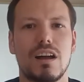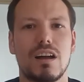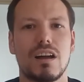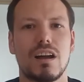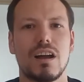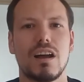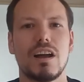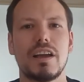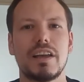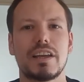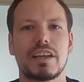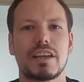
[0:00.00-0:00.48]

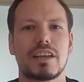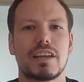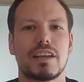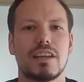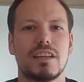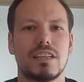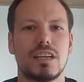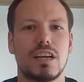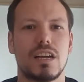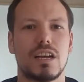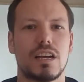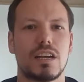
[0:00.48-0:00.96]
Hi,
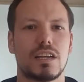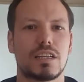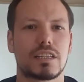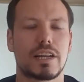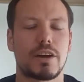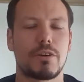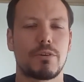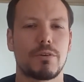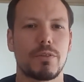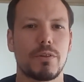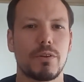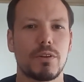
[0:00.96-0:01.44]

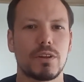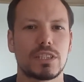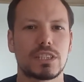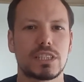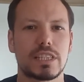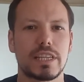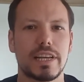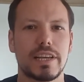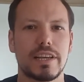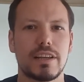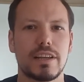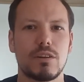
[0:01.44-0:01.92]
Gareth Hollis
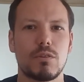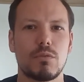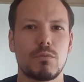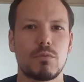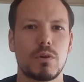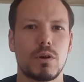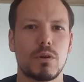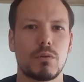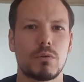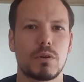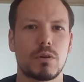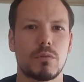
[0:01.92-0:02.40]
again.
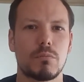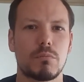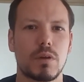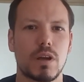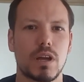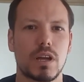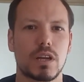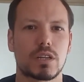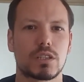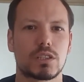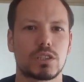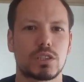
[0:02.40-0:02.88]
Welcome
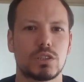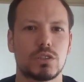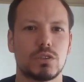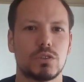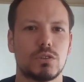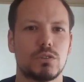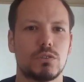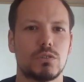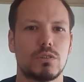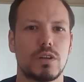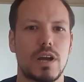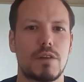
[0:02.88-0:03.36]
back
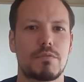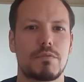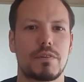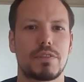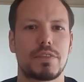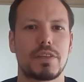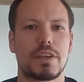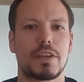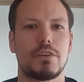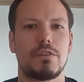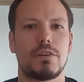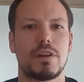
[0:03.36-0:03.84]
to
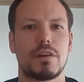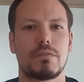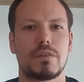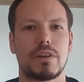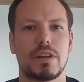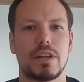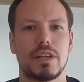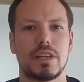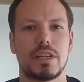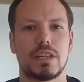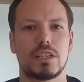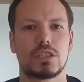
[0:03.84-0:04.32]
Everything You Never
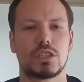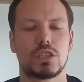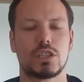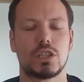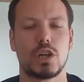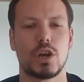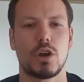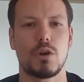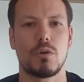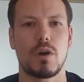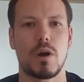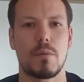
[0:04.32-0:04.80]
Needed to
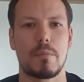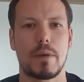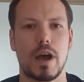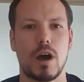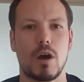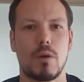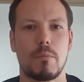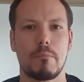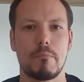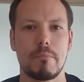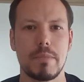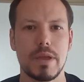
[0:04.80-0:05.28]
Know
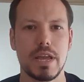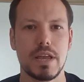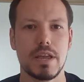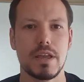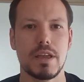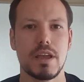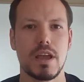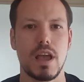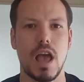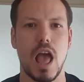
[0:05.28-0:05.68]
About Me.